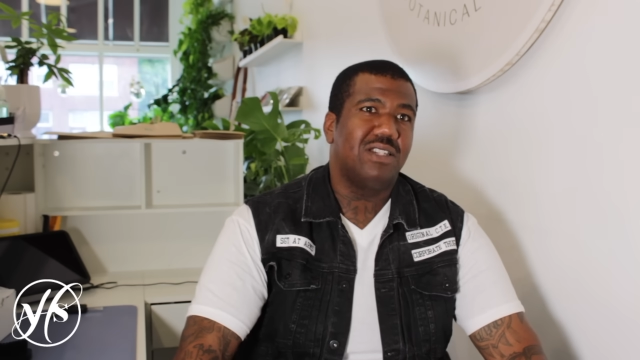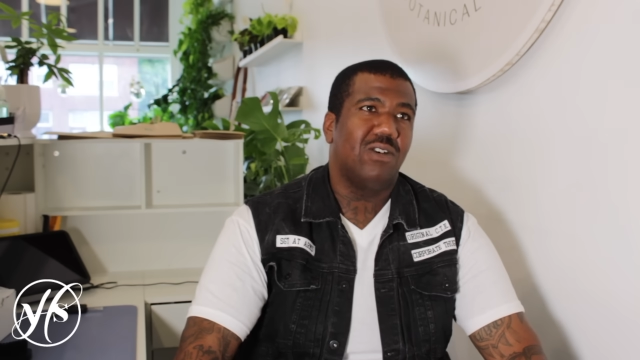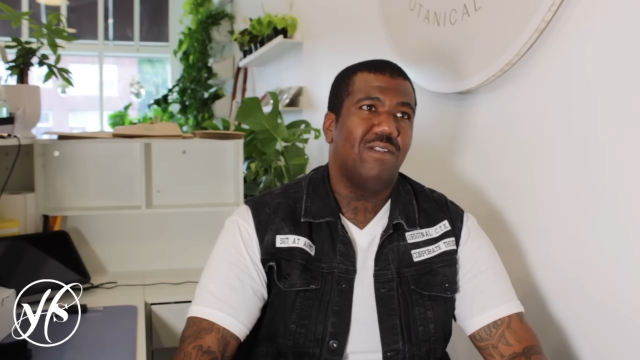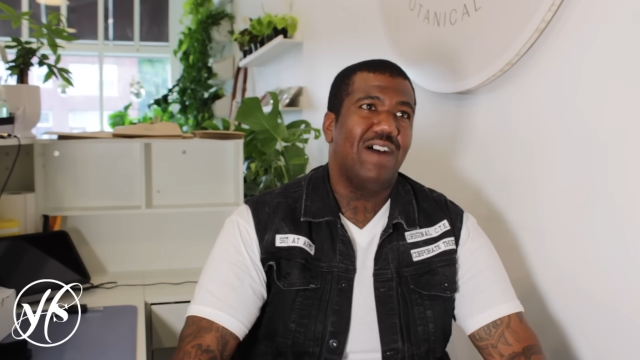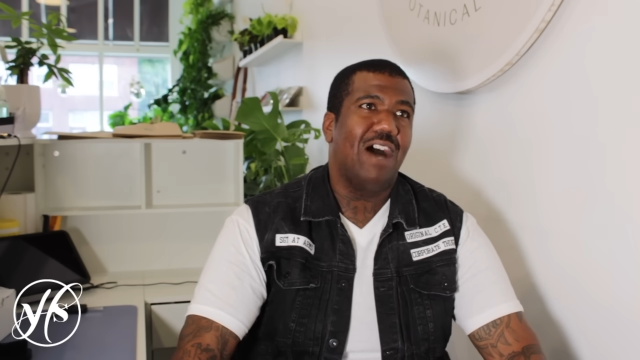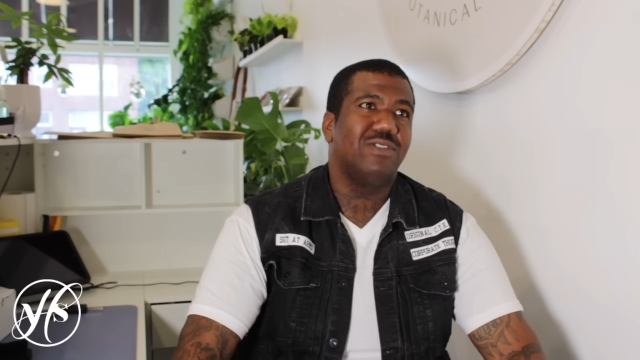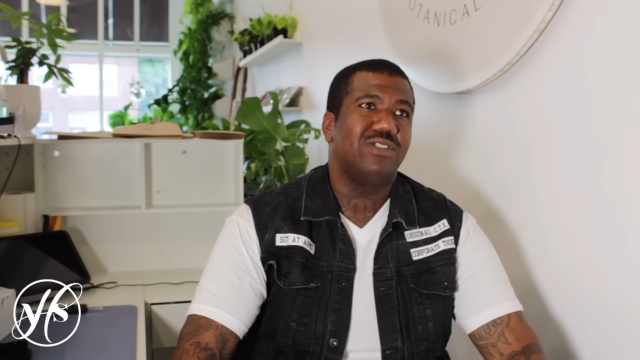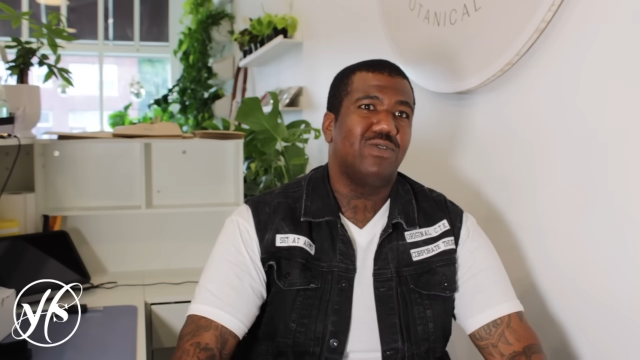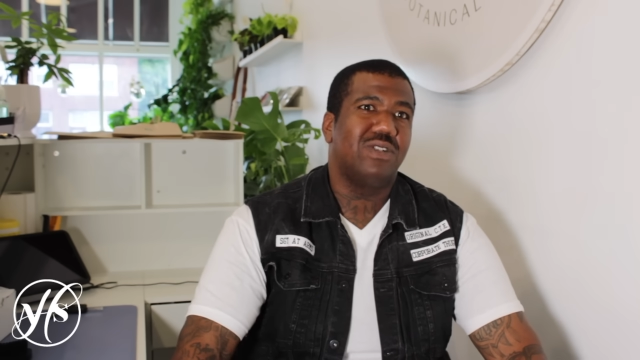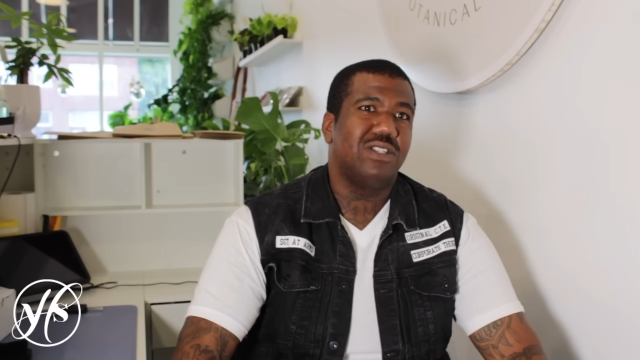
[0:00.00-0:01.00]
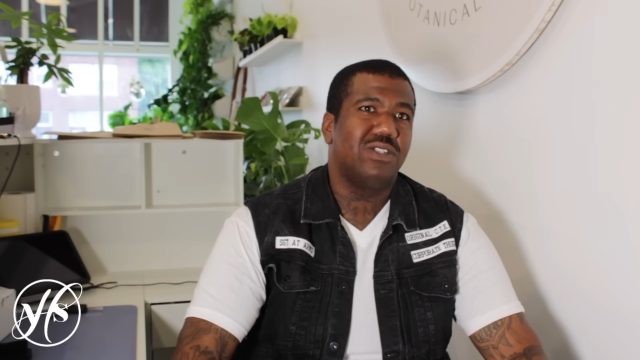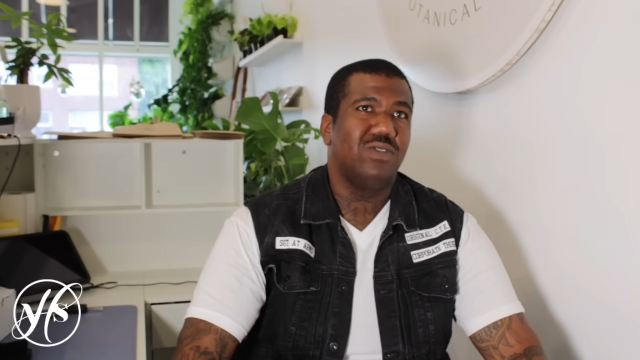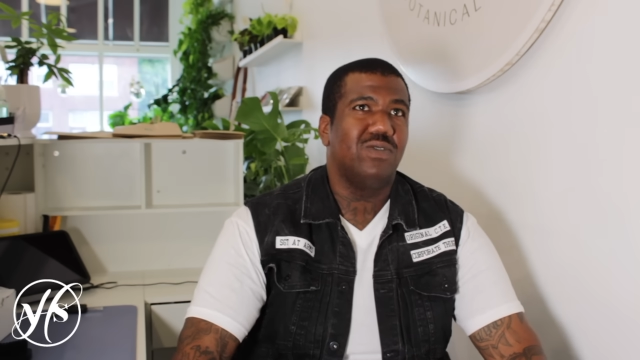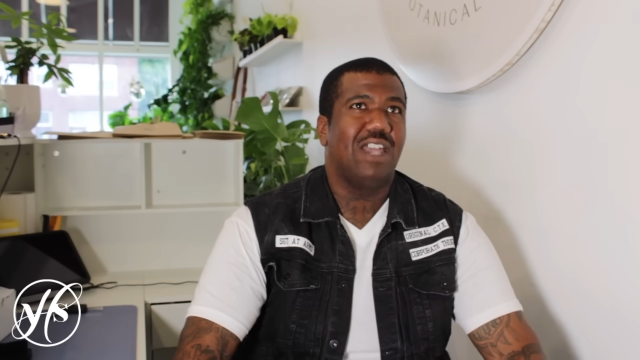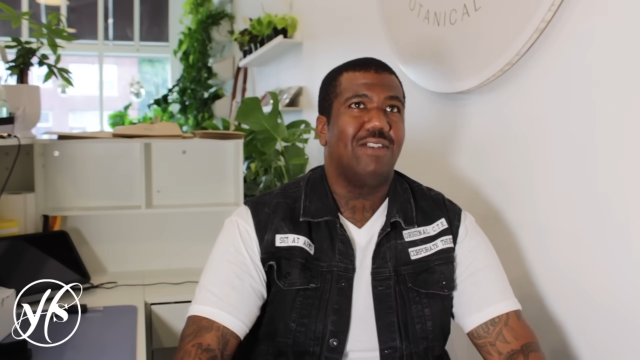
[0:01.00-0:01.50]
So if I was twenty
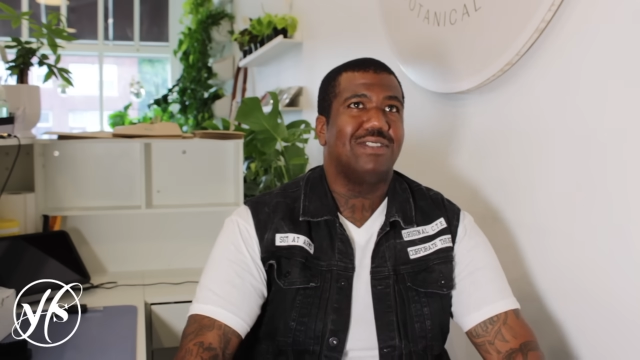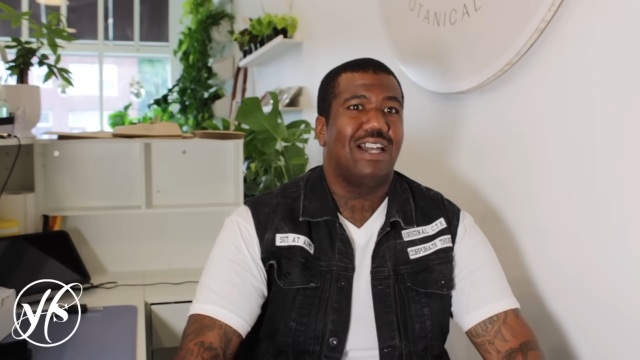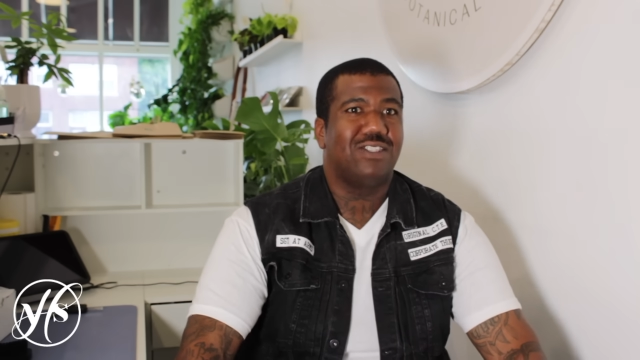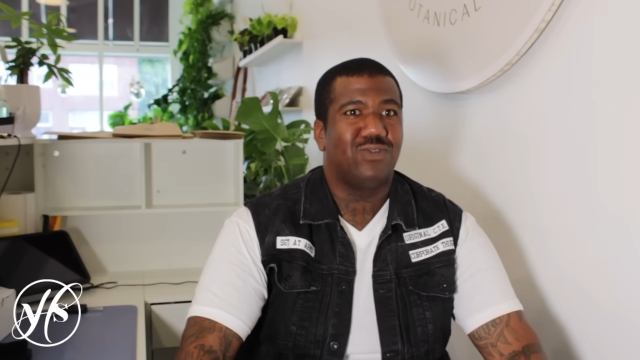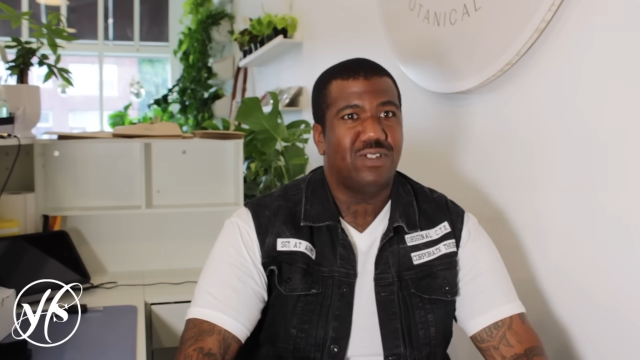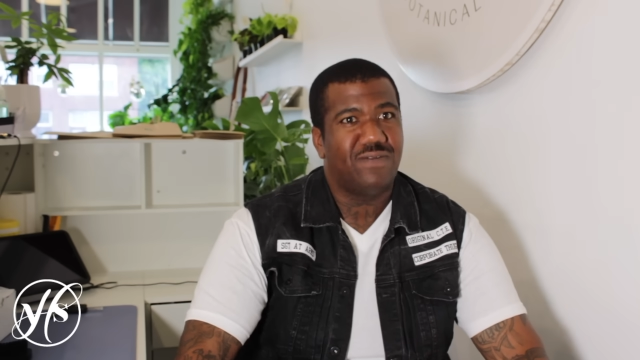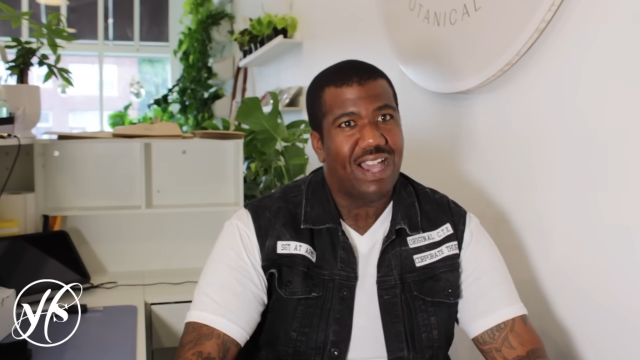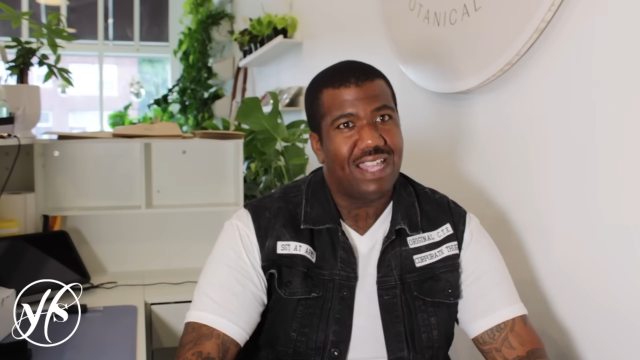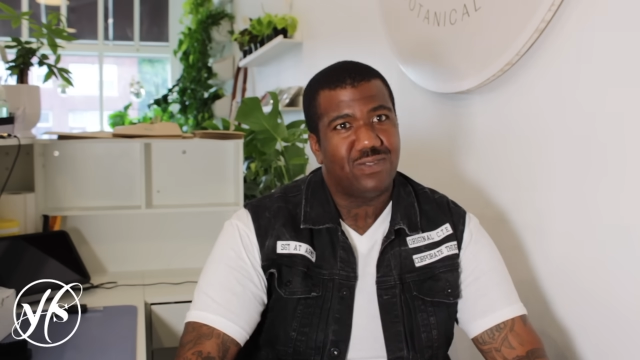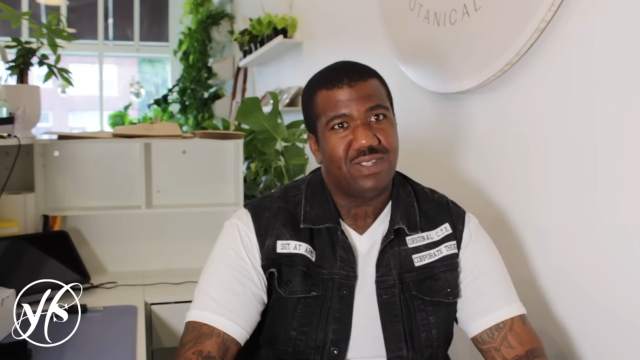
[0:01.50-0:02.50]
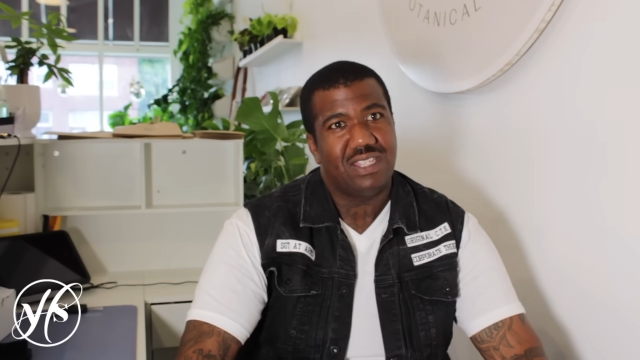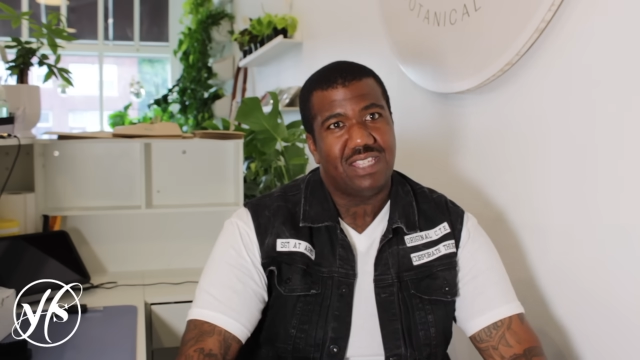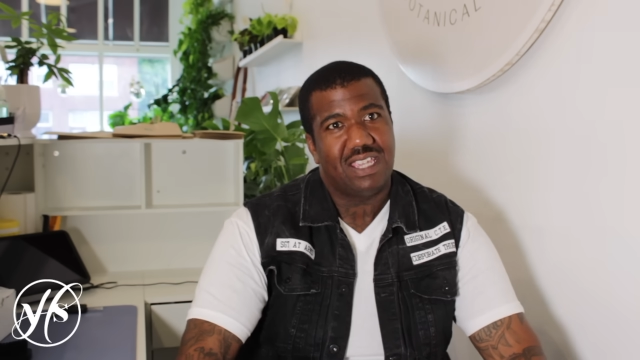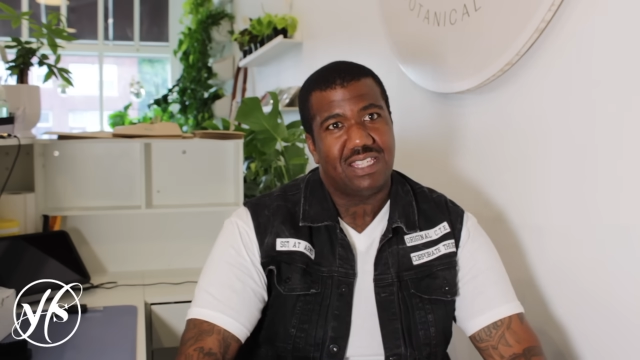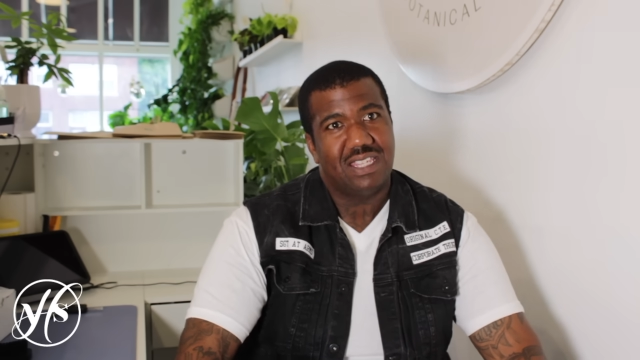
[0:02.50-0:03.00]
two, they was like 25,
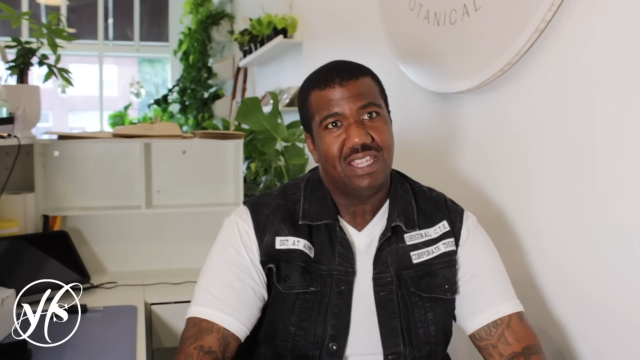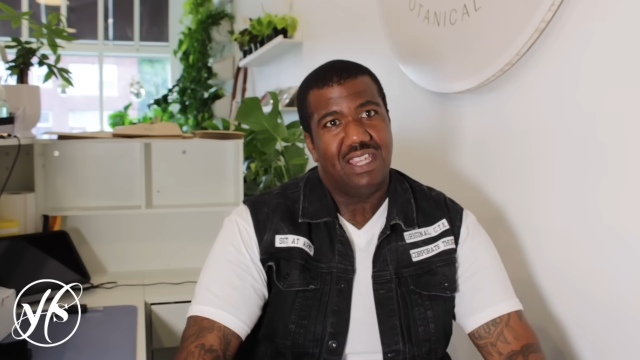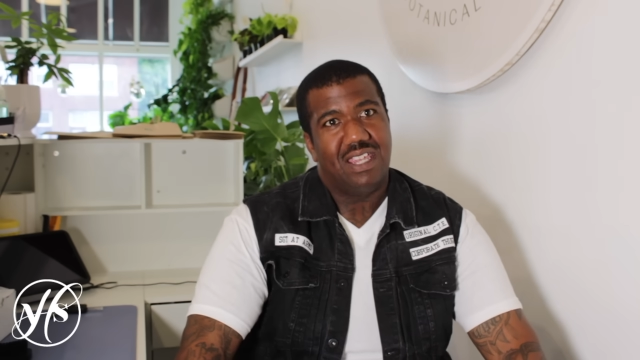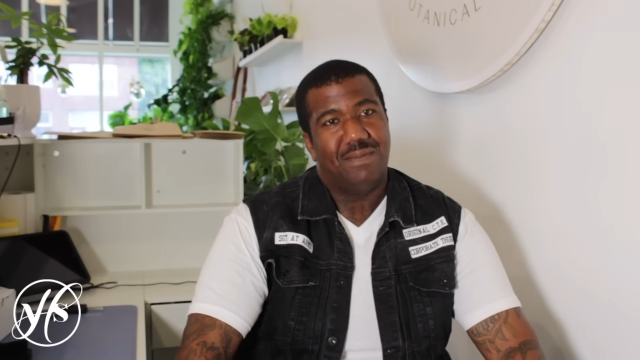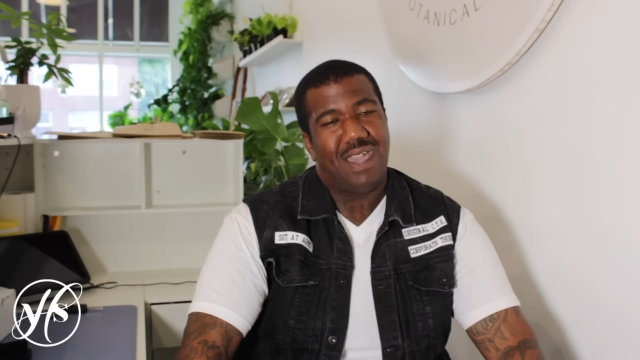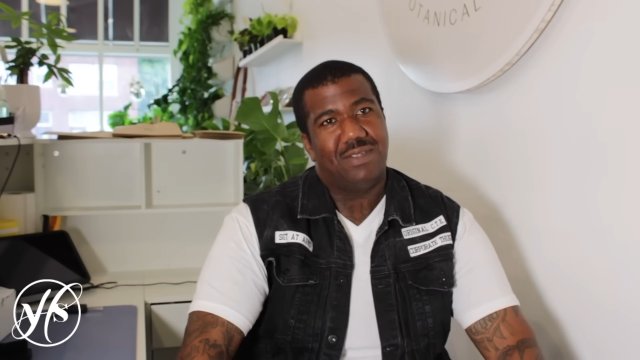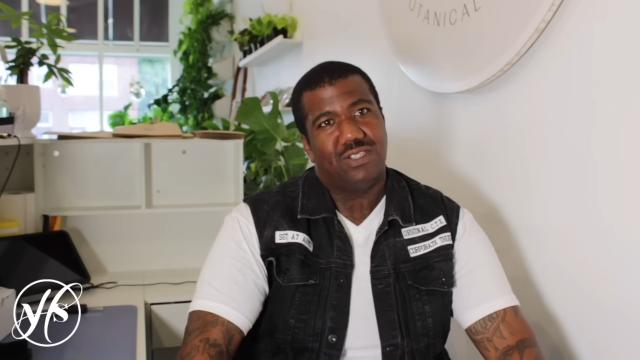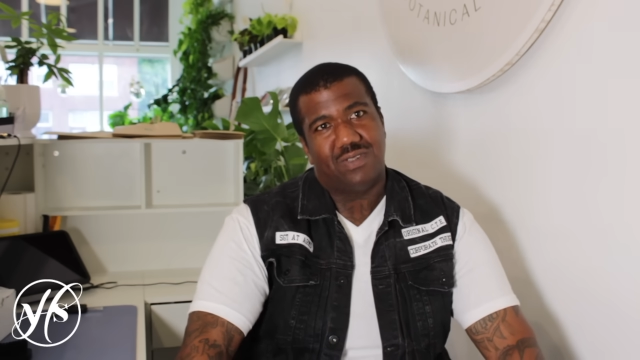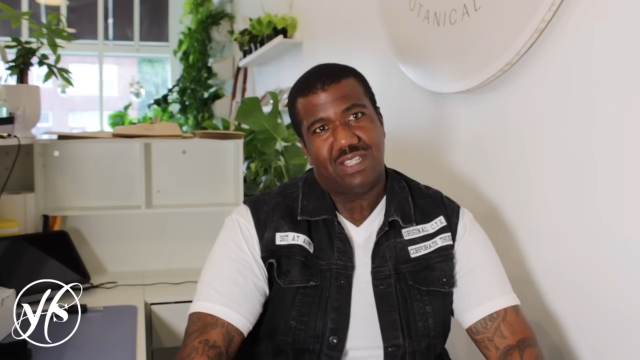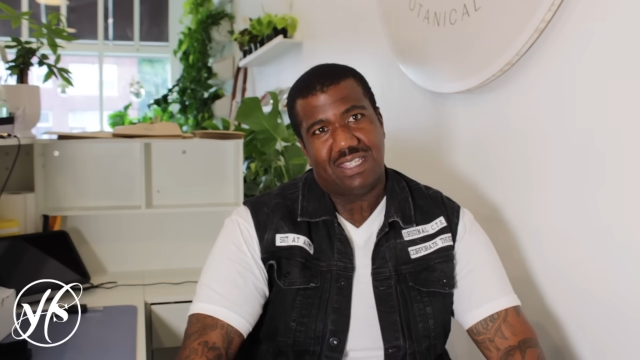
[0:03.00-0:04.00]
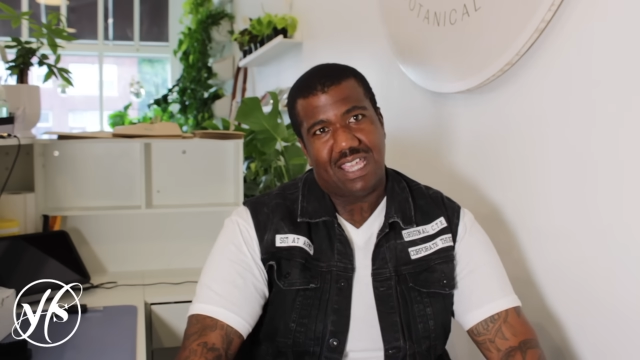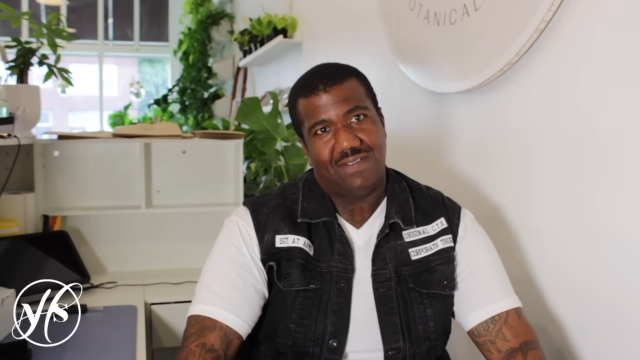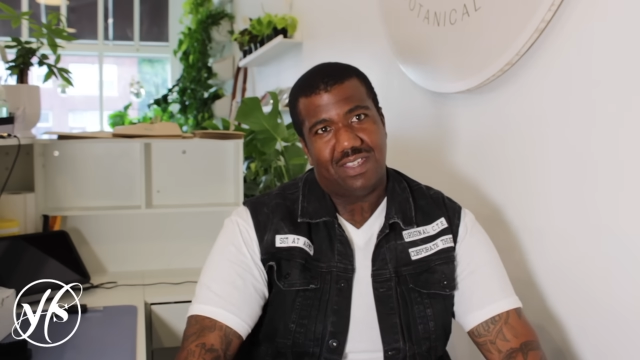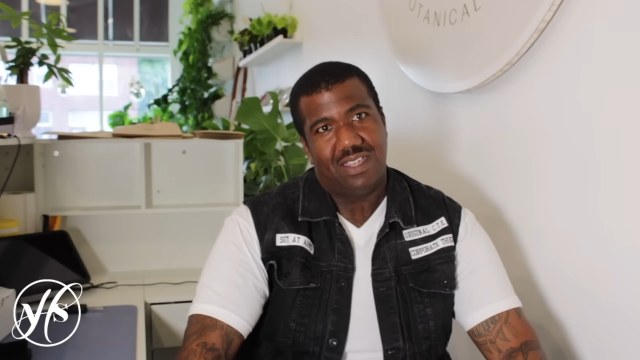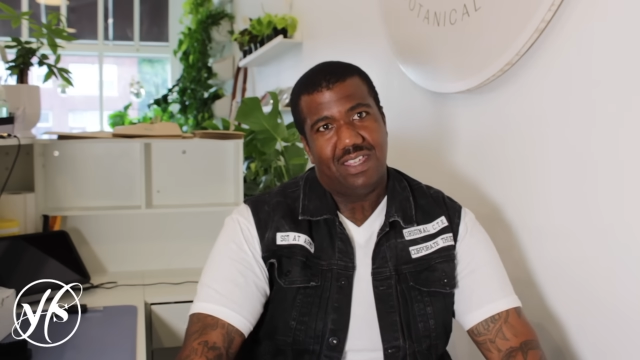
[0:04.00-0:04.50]
26, maybe twenty
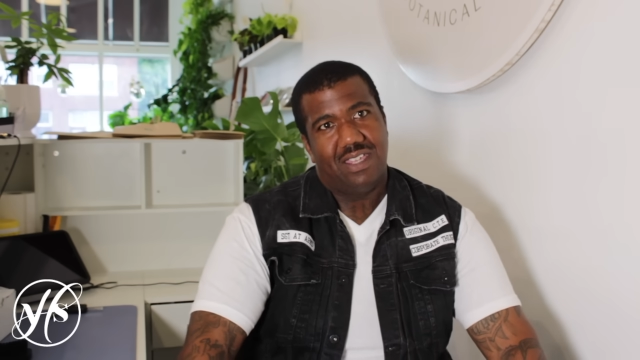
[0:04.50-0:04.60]
seven.